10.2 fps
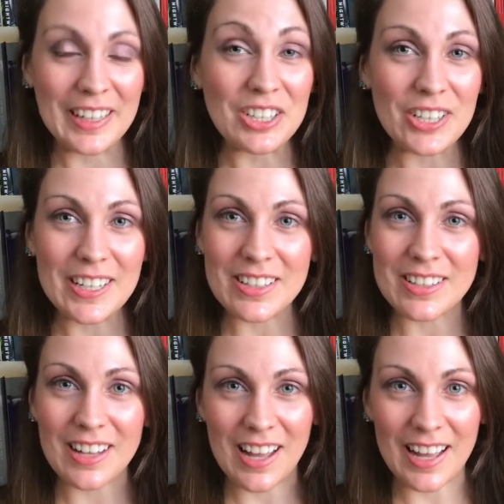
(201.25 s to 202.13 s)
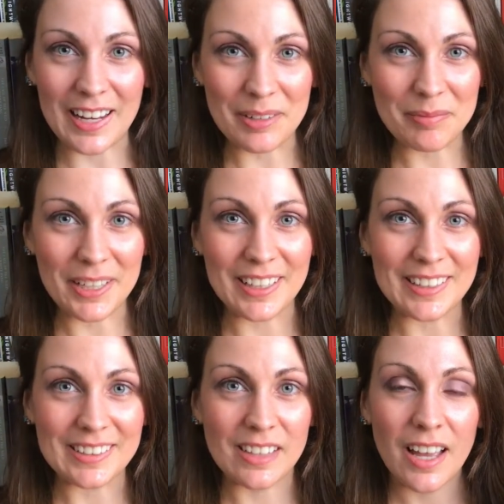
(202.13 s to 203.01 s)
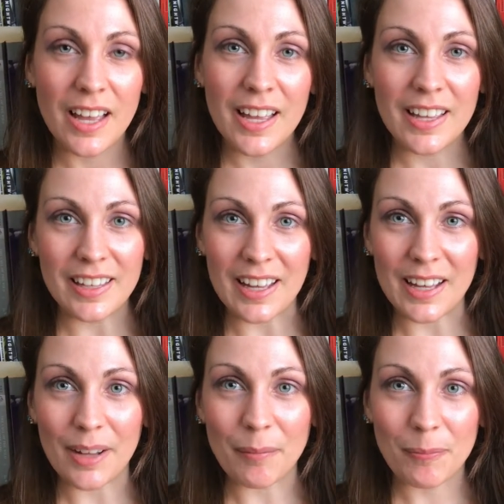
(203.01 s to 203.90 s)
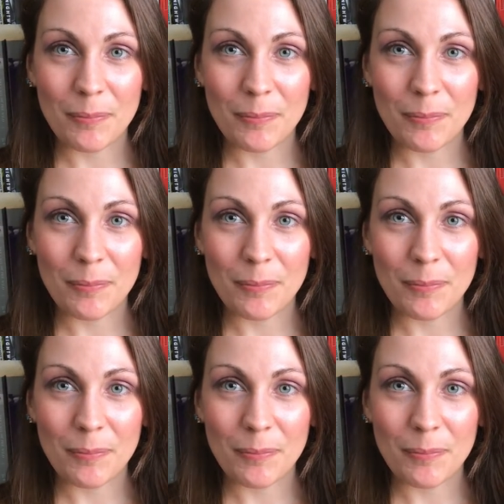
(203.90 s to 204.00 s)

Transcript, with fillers: And she just died because, yeah,